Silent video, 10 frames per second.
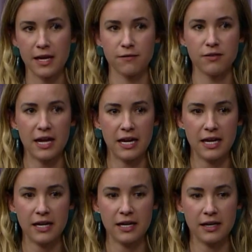If
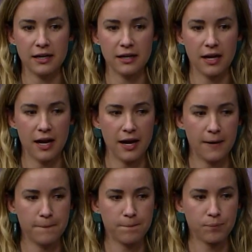they
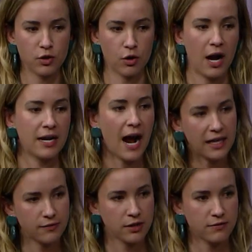um, you know, had
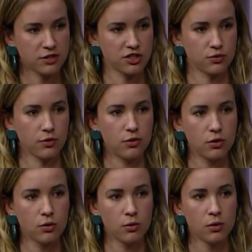high-level conversations with
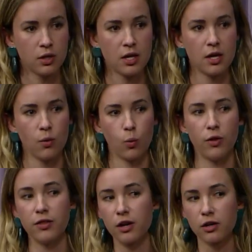you,
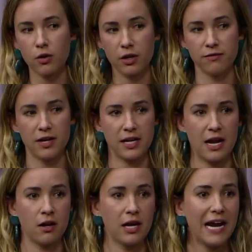when they're going and vetting
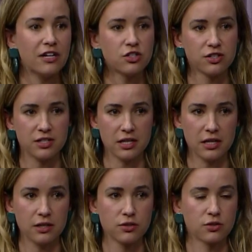out
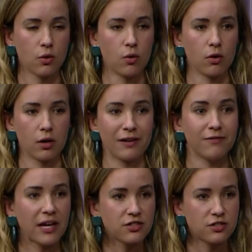agencies or
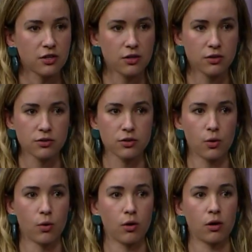investors
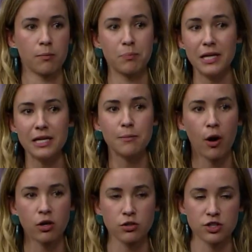or B D
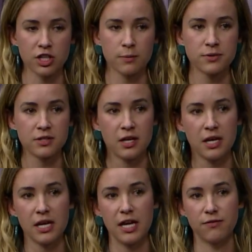partnerships,
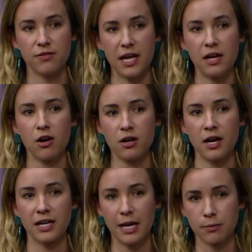if they are
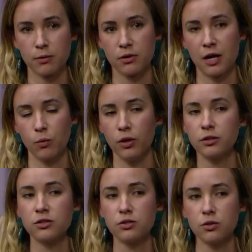not capable or not
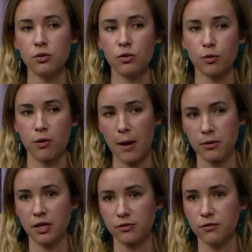willing to do the
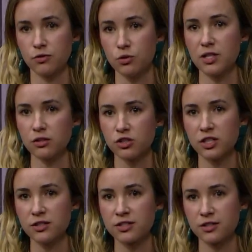proper level of due
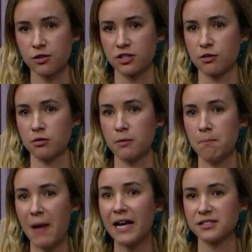diligence, there's going to be
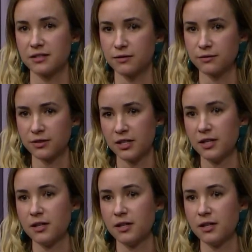massive